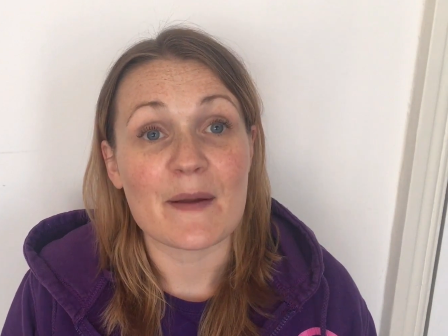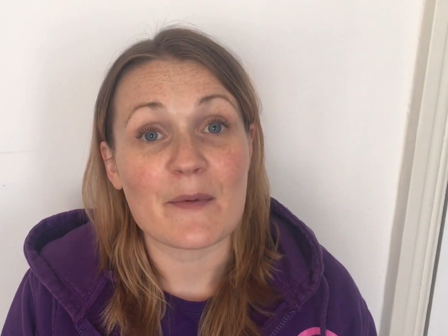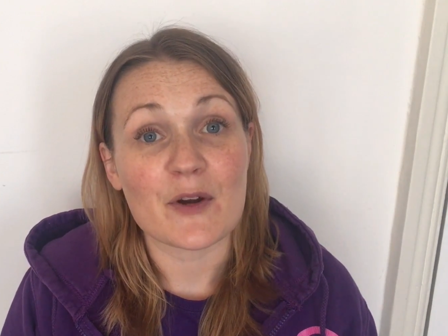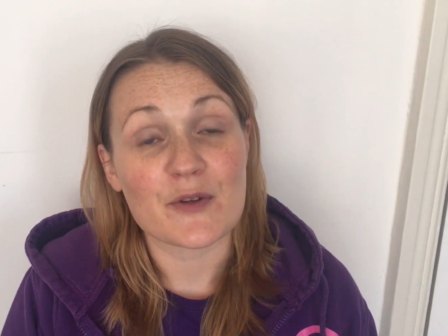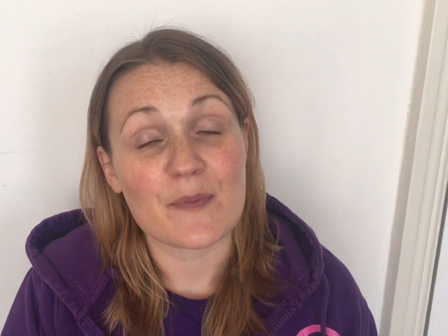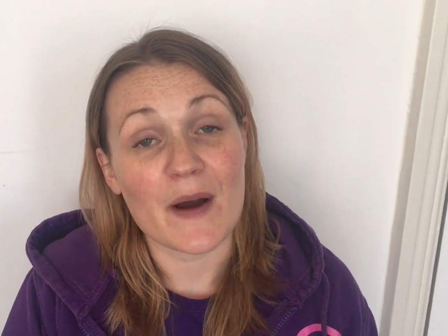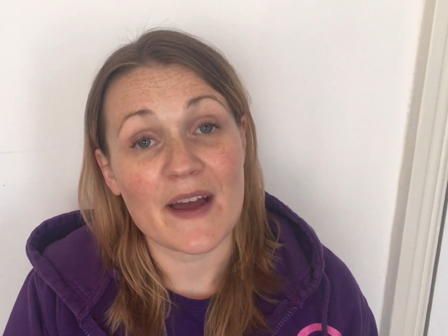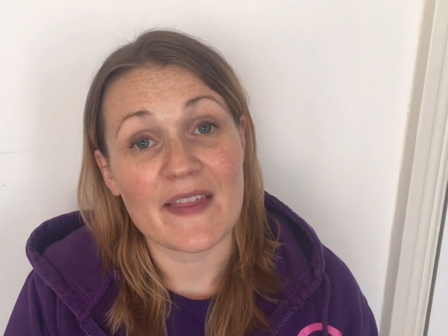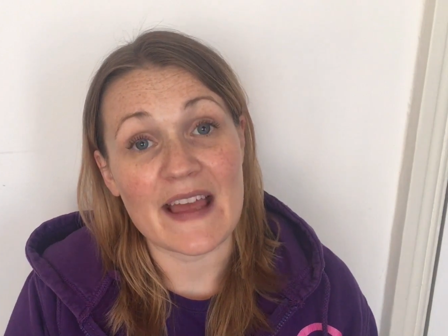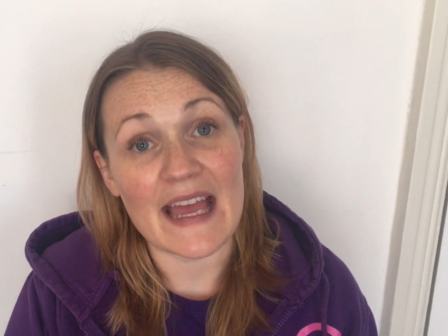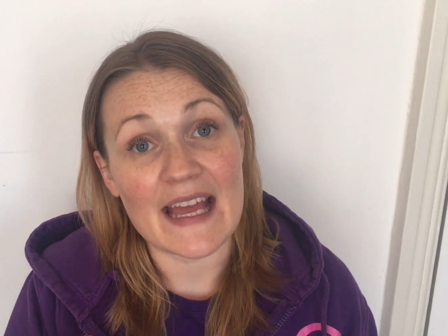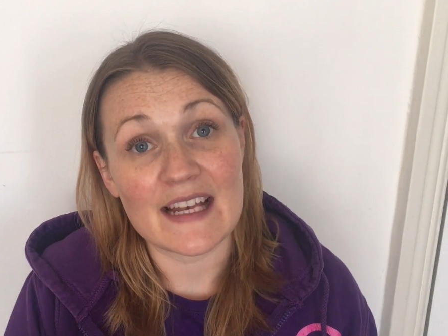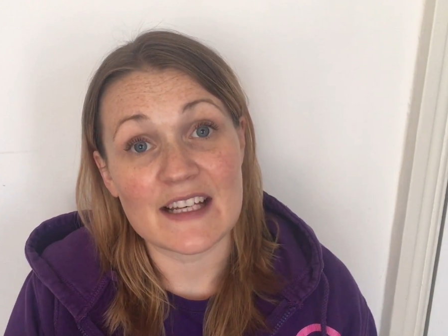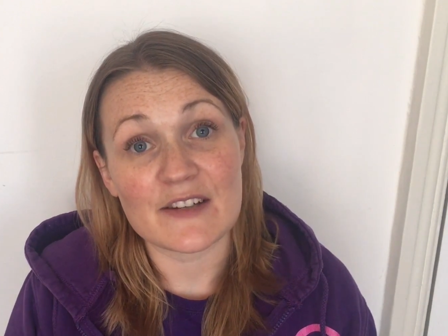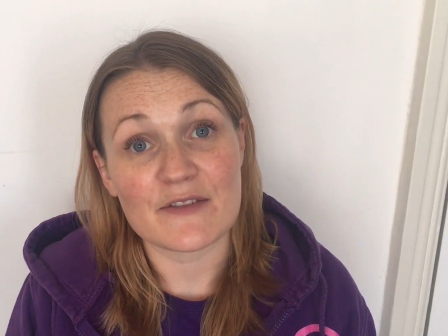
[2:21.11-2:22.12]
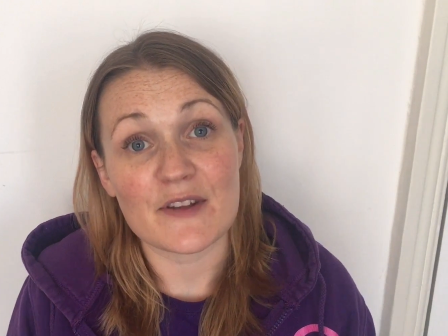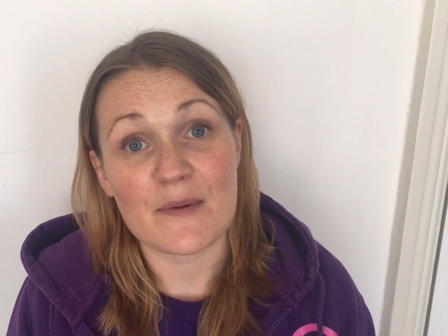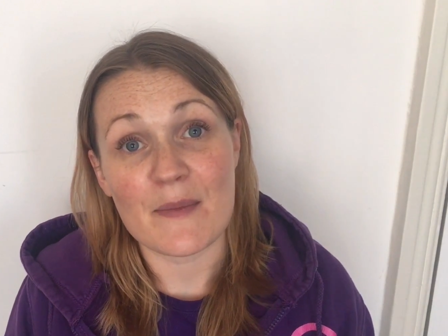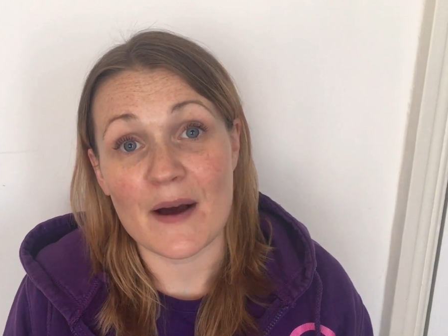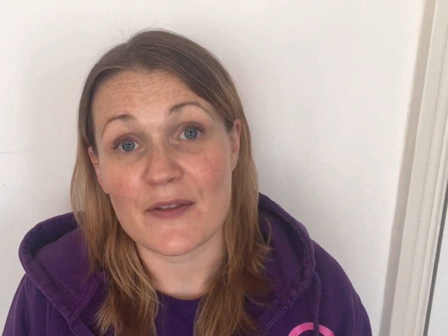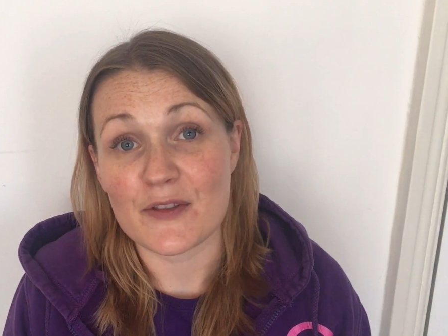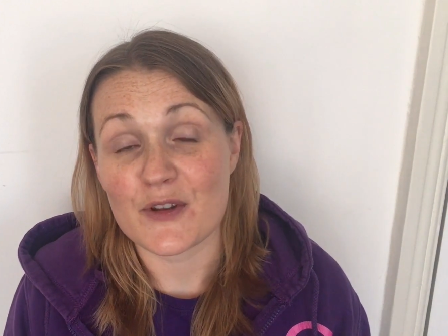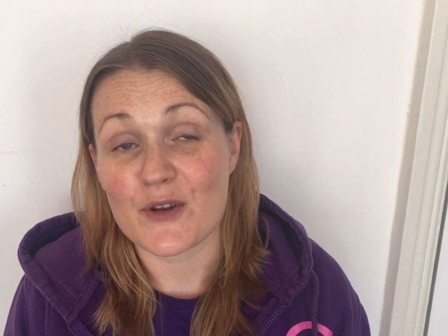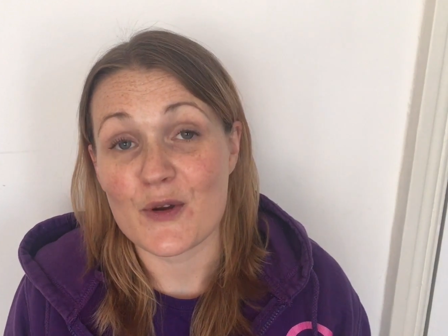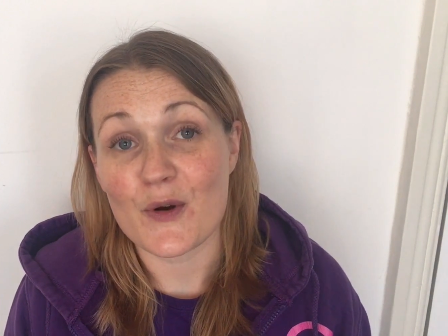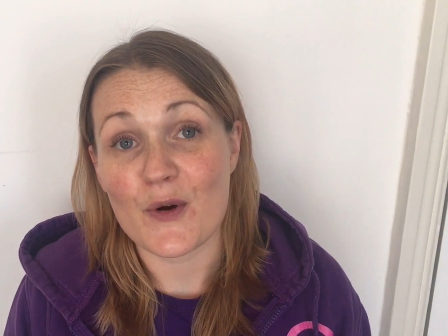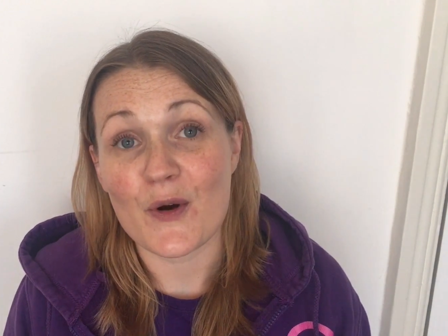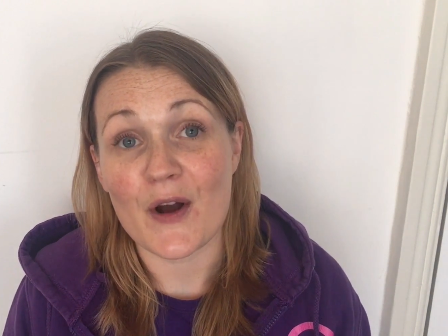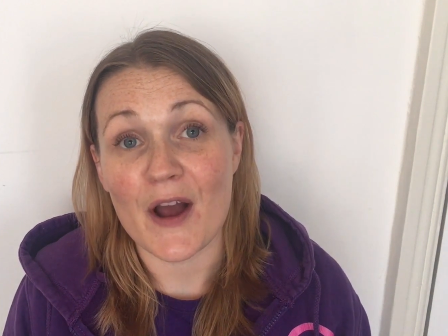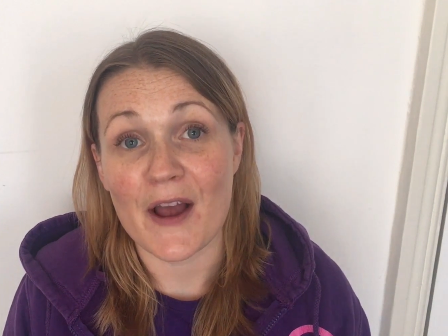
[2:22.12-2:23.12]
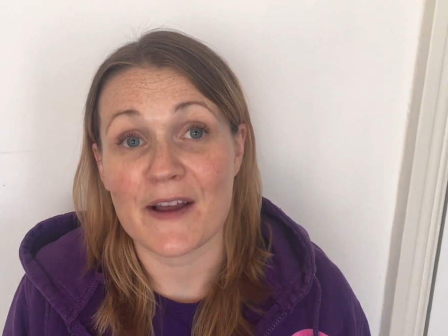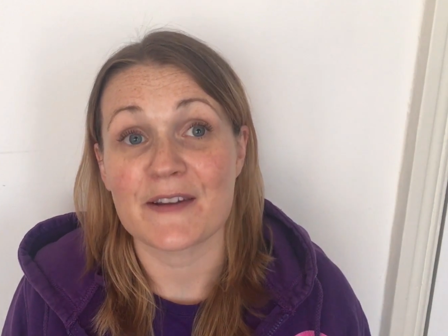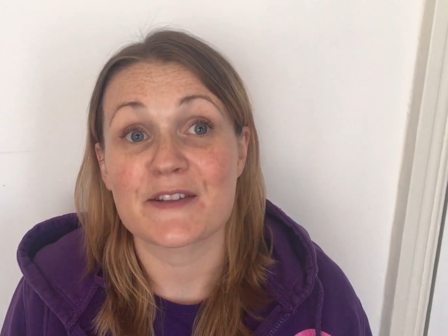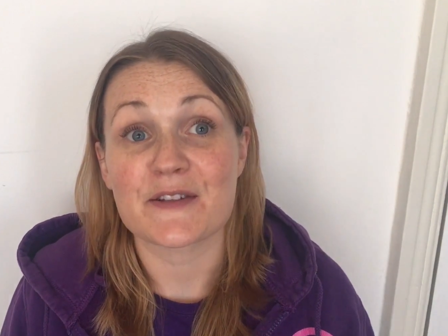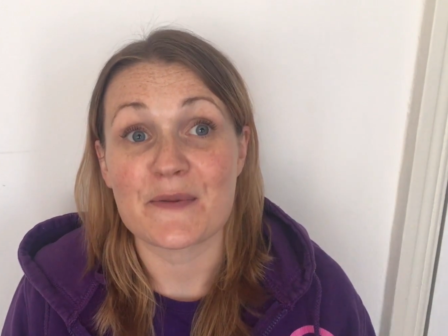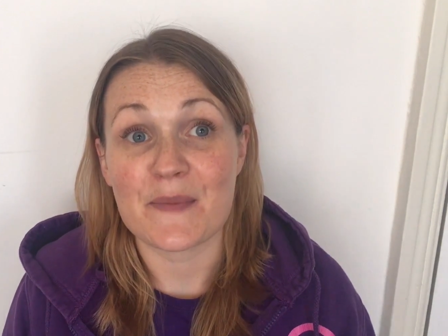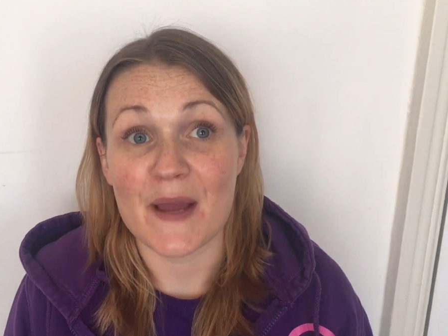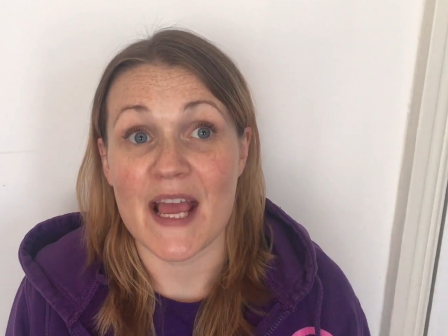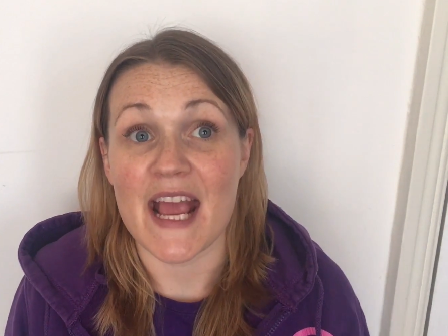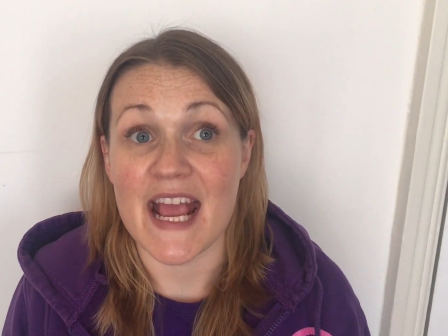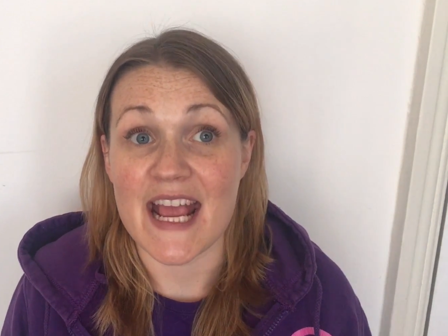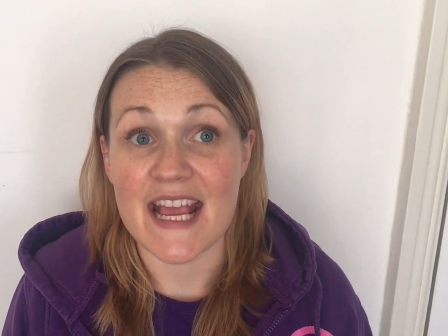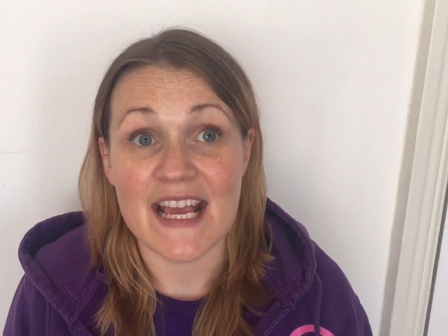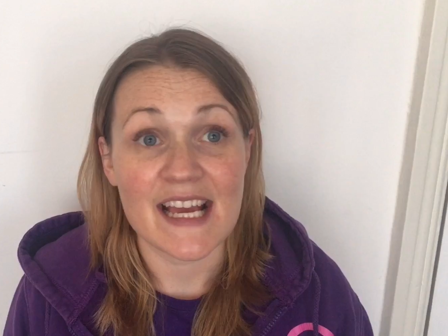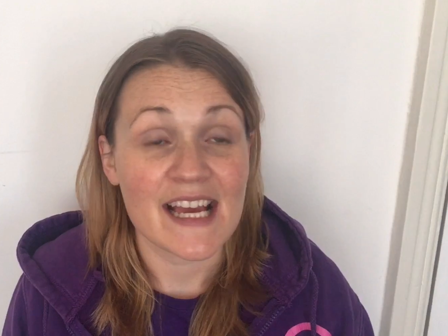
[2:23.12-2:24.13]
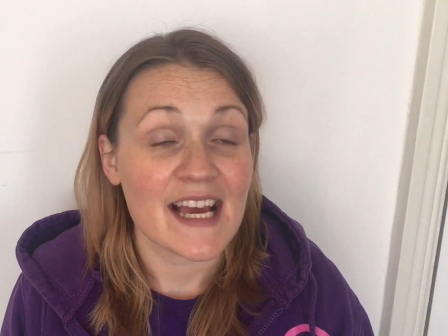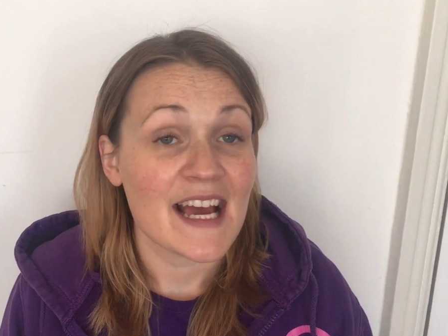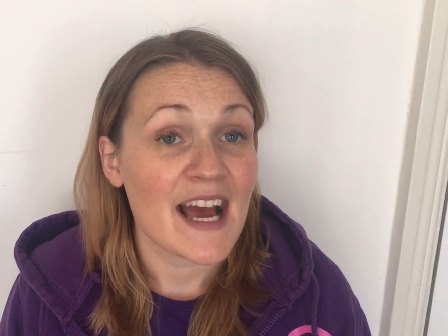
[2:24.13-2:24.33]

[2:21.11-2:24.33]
because by the end of the month you're going to be